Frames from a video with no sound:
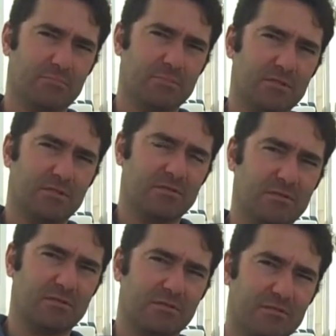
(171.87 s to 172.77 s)
Okay,
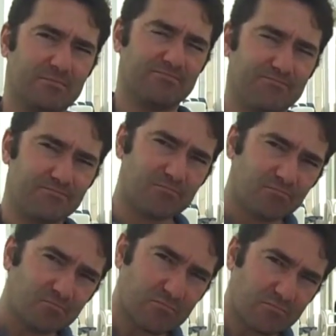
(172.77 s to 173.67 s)
maybe
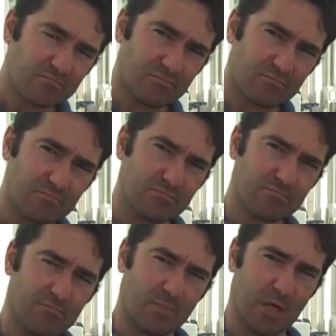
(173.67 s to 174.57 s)

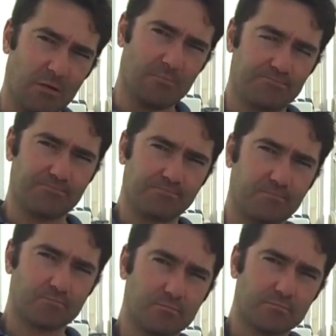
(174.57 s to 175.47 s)
we can
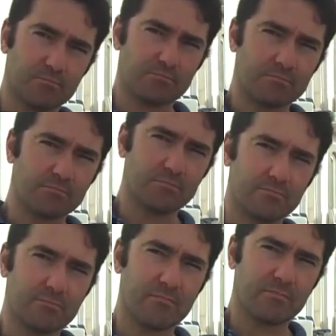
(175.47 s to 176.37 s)
just have a look at
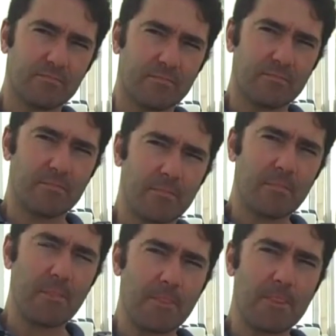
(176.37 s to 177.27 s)
some of your
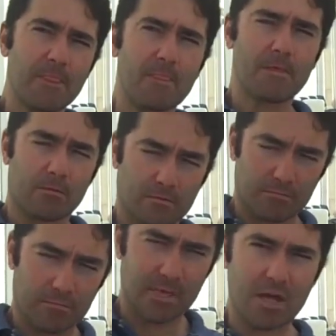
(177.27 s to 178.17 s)
wines
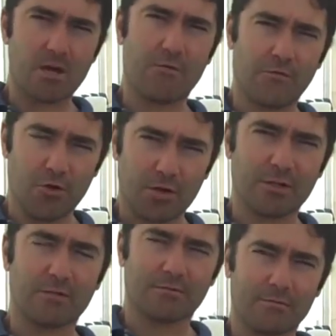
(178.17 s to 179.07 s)
and maybe
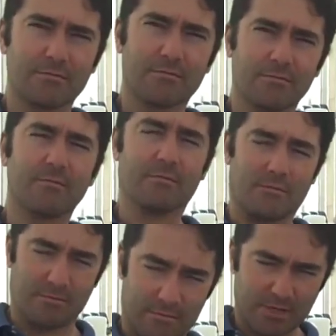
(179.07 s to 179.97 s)
taste them, and
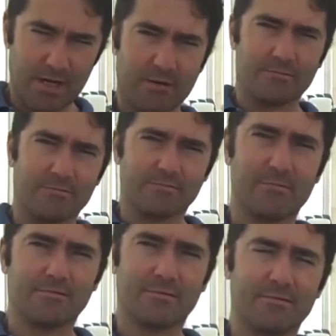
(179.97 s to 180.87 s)
you can
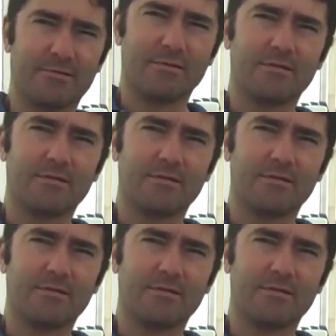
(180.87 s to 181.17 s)
tell us.